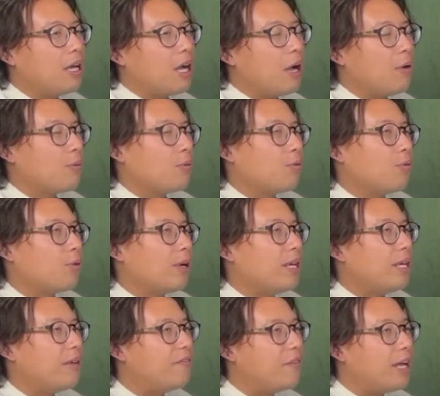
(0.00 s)

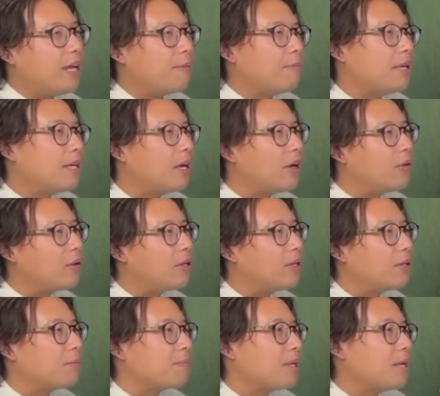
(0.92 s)
revamping
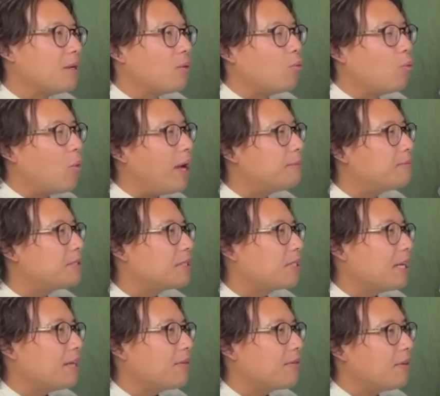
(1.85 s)
our
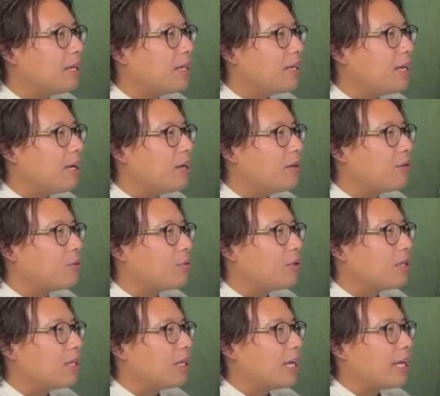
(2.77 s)
website right now, and
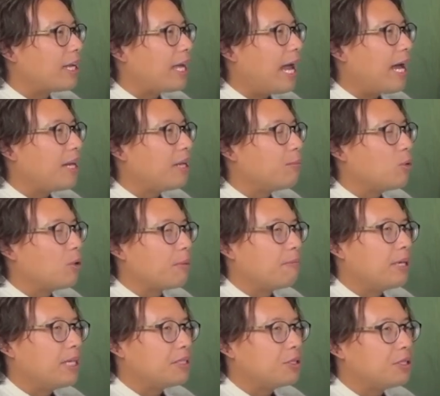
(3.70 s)
we're like adding more
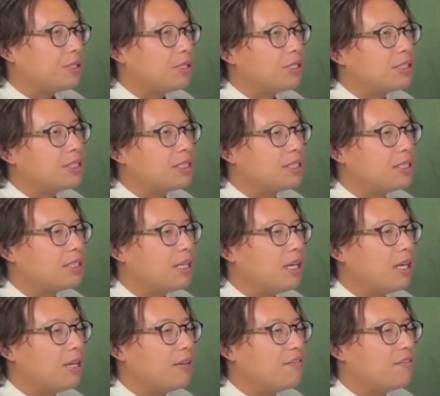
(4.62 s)
pictures and
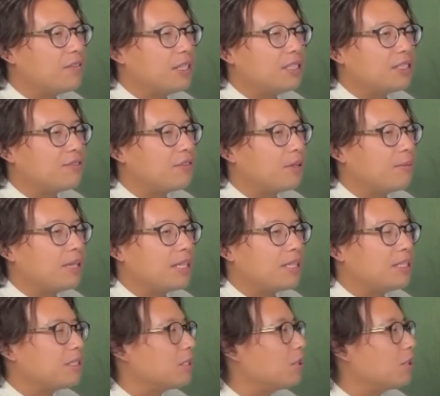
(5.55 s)
stuff. It's from like this